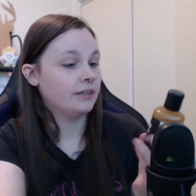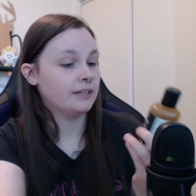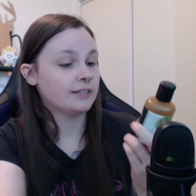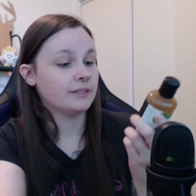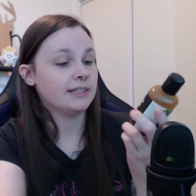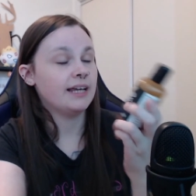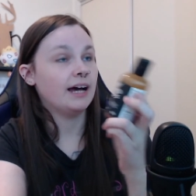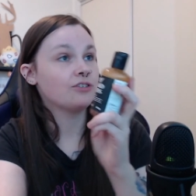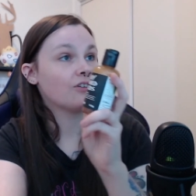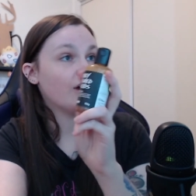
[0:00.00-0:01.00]
This one's the
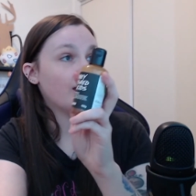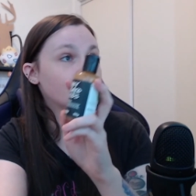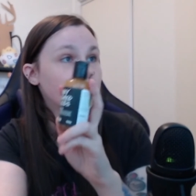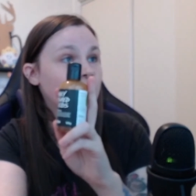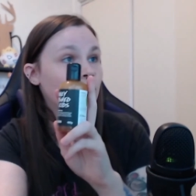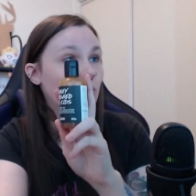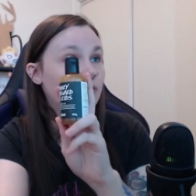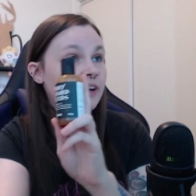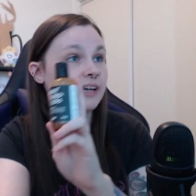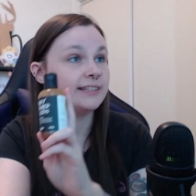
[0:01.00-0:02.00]
100 grams. I don't know
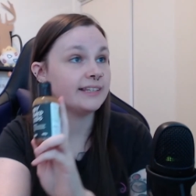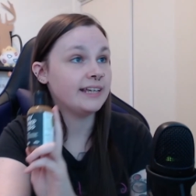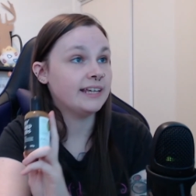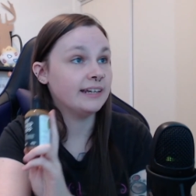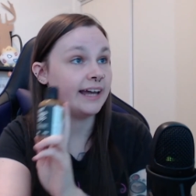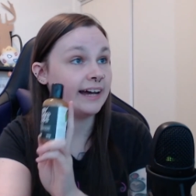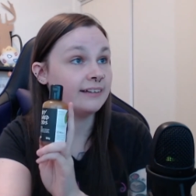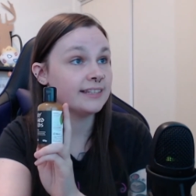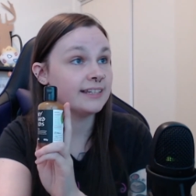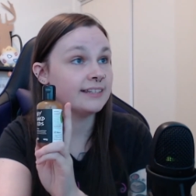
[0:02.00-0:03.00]
what that is in
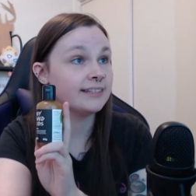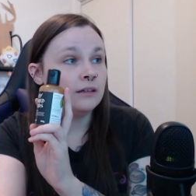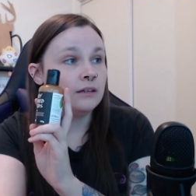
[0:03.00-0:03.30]
ounces,